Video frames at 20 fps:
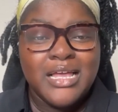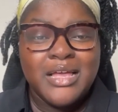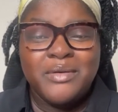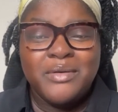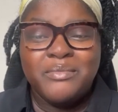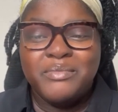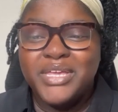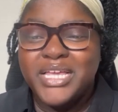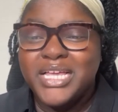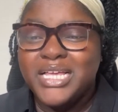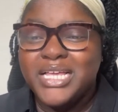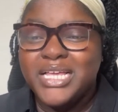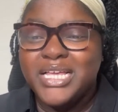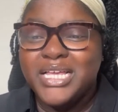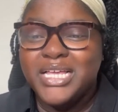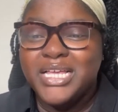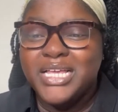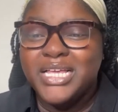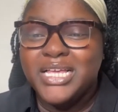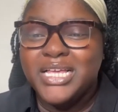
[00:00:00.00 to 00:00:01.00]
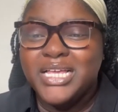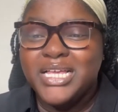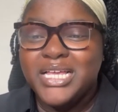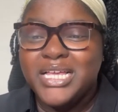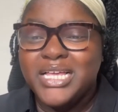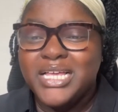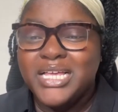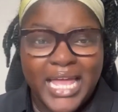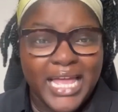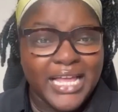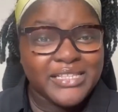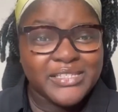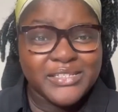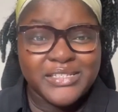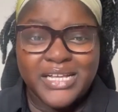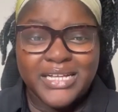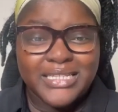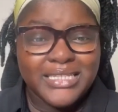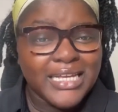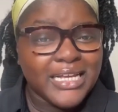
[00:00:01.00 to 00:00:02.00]
because all of the answers
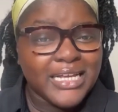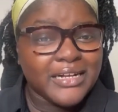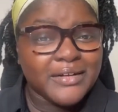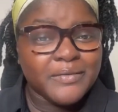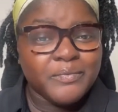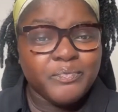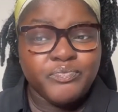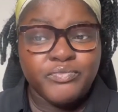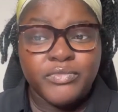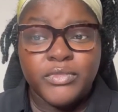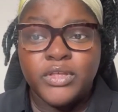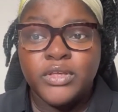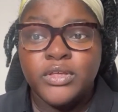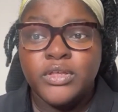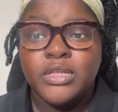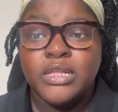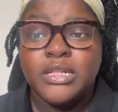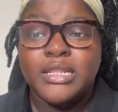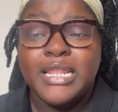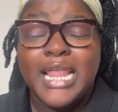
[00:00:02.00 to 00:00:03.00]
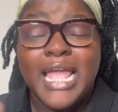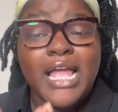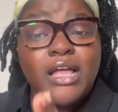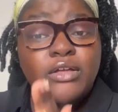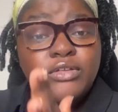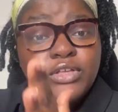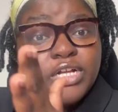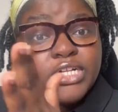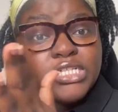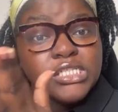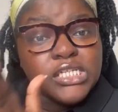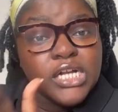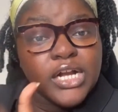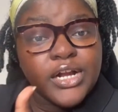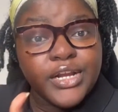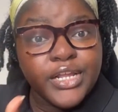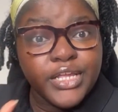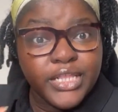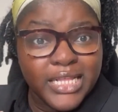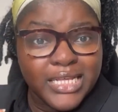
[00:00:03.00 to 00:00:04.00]
are there. Now you're
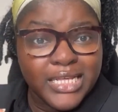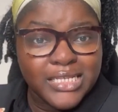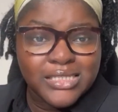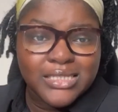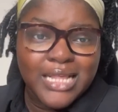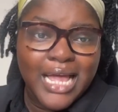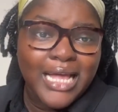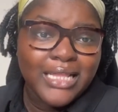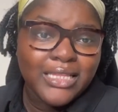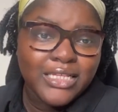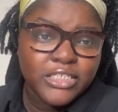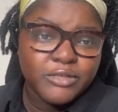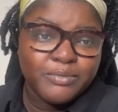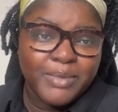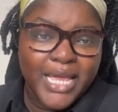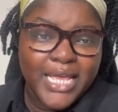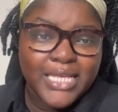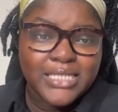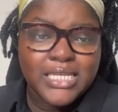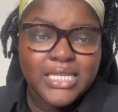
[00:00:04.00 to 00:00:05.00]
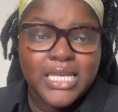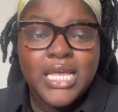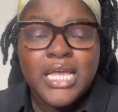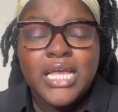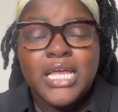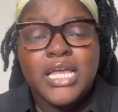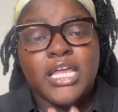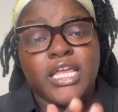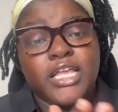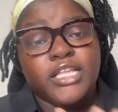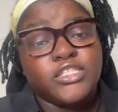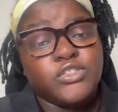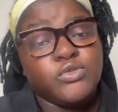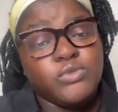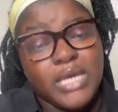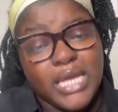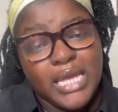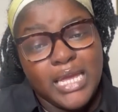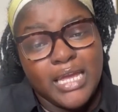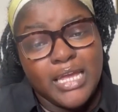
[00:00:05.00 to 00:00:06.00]
turning this knowledge base into
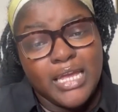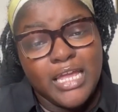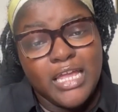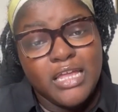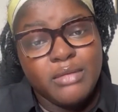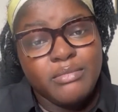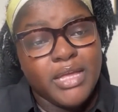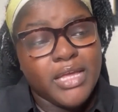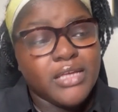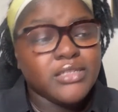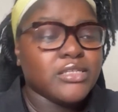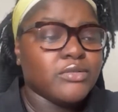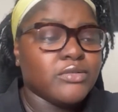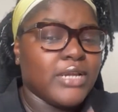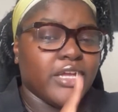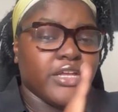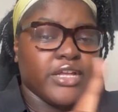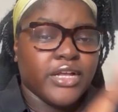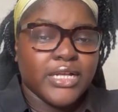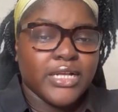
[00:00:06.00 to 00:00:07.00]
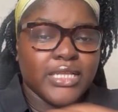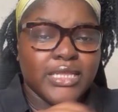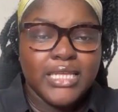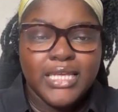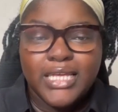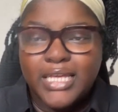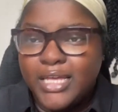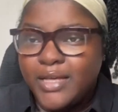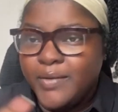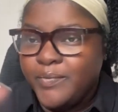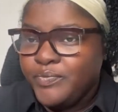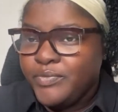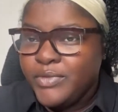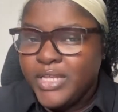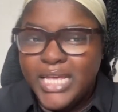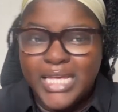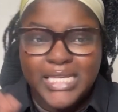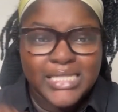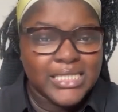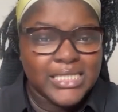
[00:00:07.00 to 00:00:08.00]
canned email. So now you're clicking
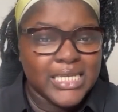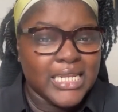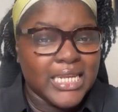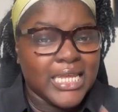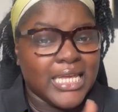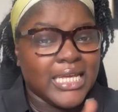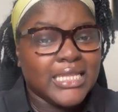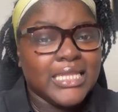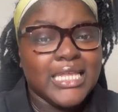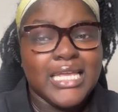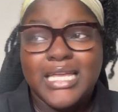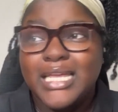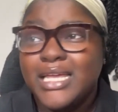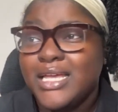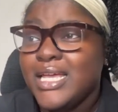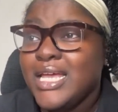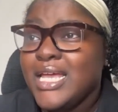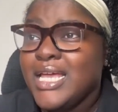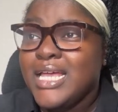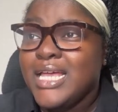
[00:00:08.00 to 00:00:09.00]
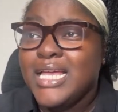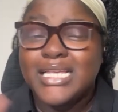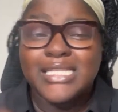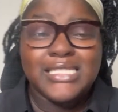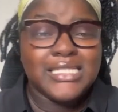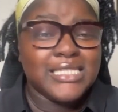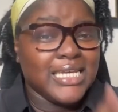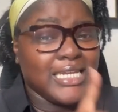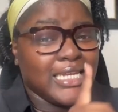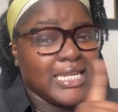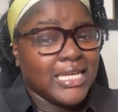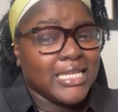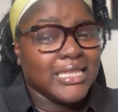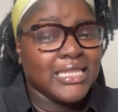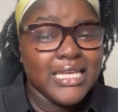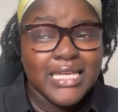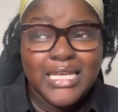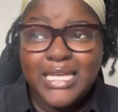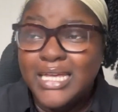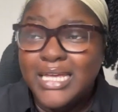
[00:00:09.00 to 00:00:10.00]
and sending, clicking and sending,
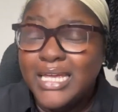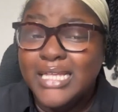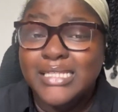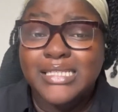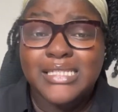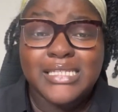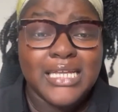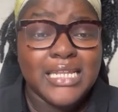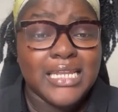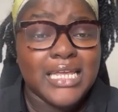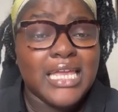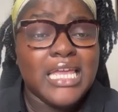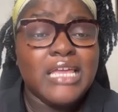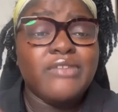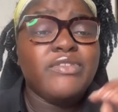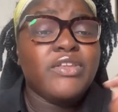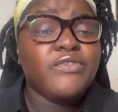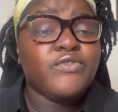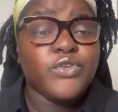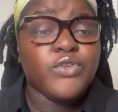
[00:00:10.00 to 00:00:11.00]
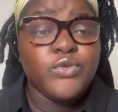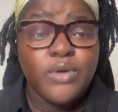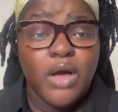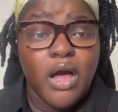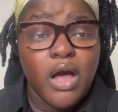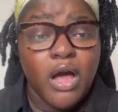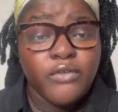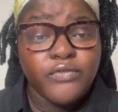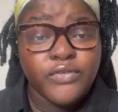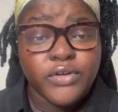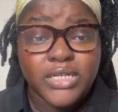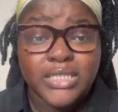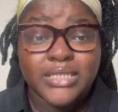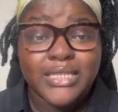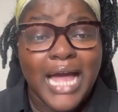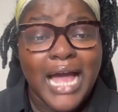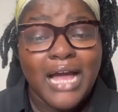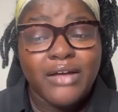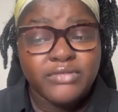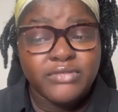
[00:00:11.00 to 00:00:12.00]
clicking and sending. Even if you offer a
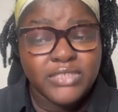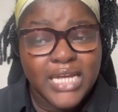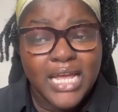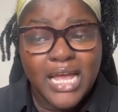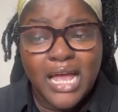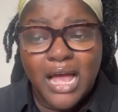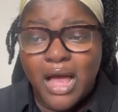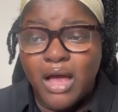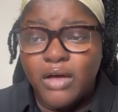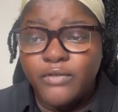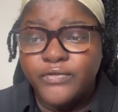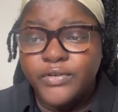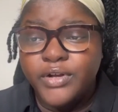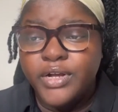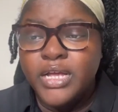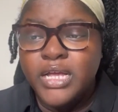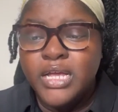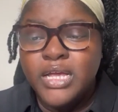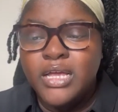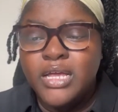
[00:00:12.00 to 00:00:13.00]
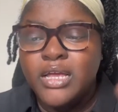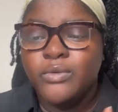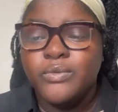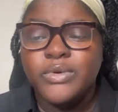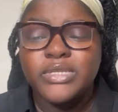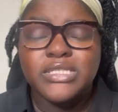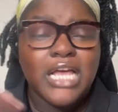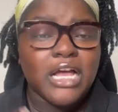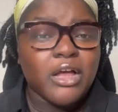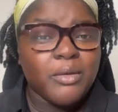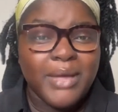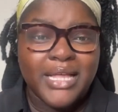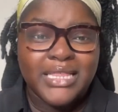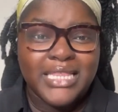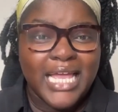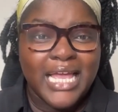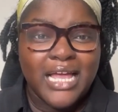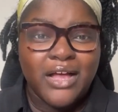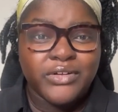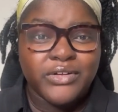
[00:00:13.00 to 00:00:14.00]
live chat offer, and we'll talk about
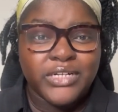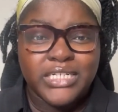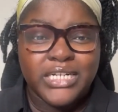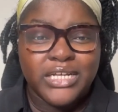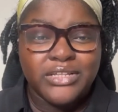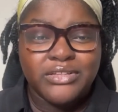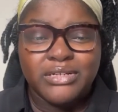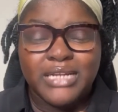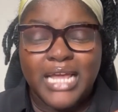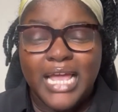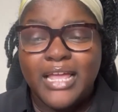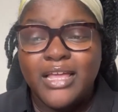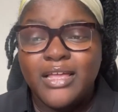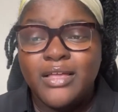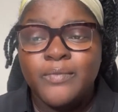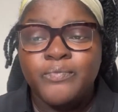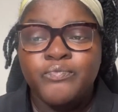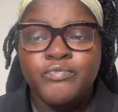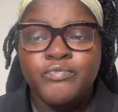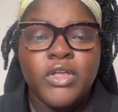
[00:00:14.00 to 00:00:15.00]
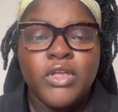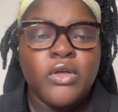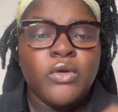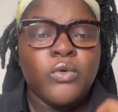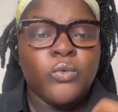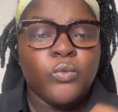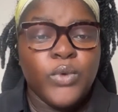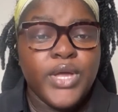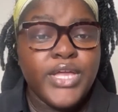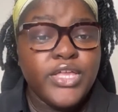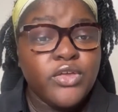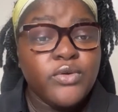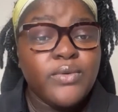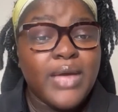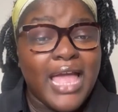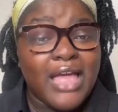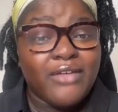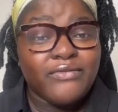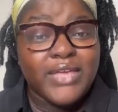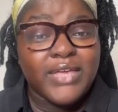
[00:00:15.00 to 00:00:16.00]
that on another day, when you
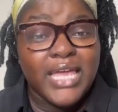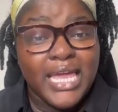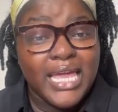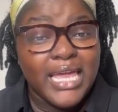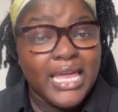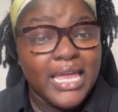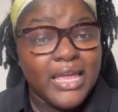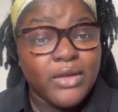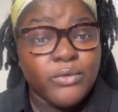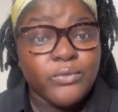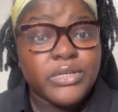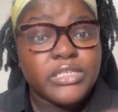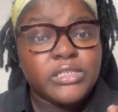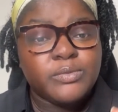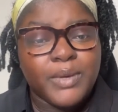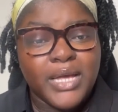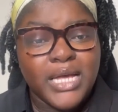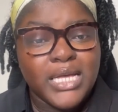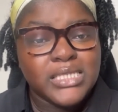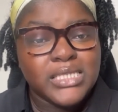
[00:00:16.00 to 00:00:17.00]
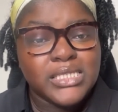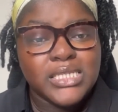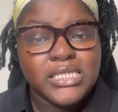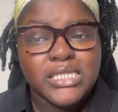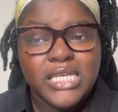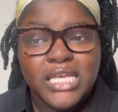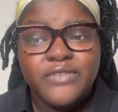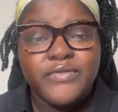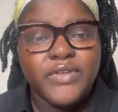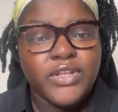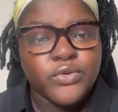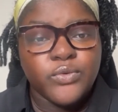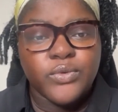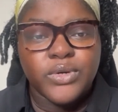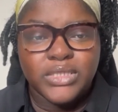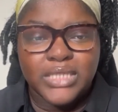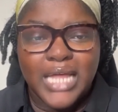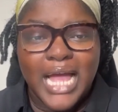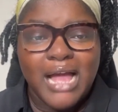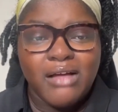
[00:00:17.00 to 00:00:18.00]
have canned responses, even
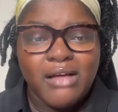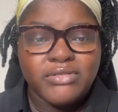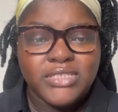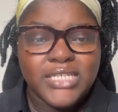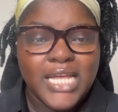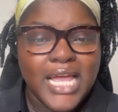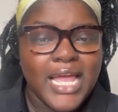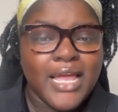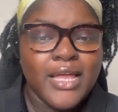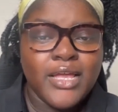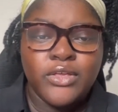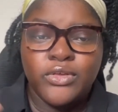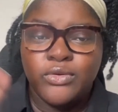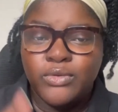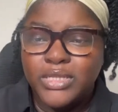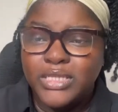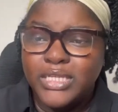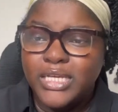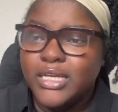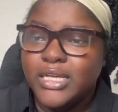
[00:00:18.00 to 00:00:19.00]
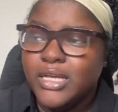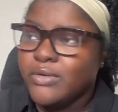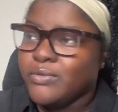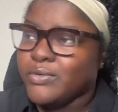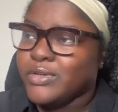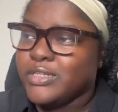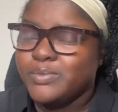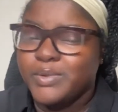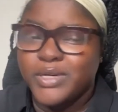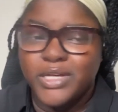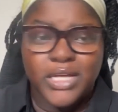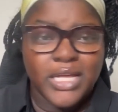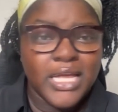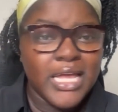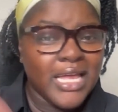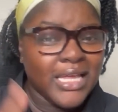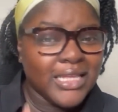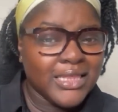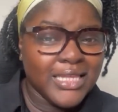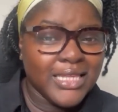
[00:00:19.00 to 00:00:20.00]
during live chat, you click, respond,
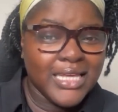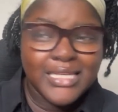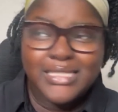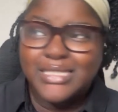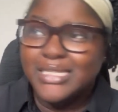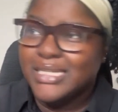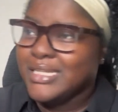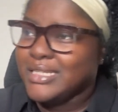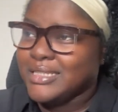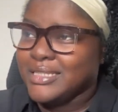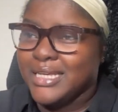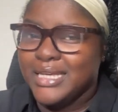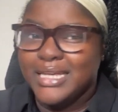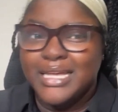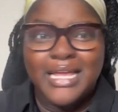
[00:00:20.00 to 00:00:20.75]
click, send a link,